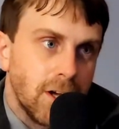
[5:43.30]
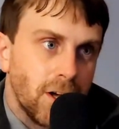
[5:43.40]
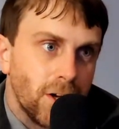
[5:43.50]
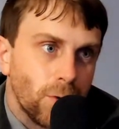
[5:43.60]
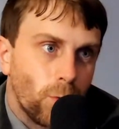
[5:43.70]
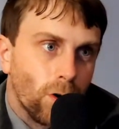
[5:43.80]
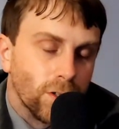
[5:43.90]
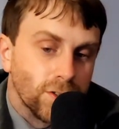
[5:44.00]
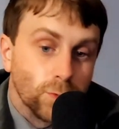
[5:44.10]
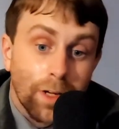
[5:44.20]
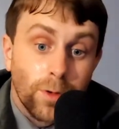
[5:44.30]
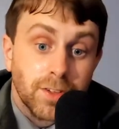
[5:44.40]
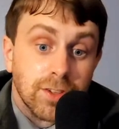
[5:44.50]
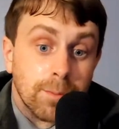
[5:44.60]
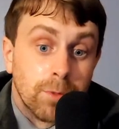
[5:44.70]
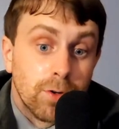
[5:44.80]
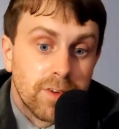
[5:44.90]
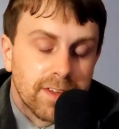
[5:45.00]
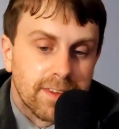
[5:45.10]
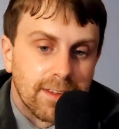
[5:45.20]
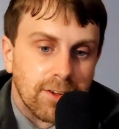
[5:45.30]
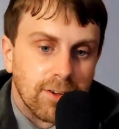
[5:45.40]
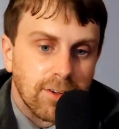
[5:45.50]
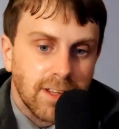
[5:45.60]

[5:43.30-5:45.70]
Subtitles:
was when I went to the movie theater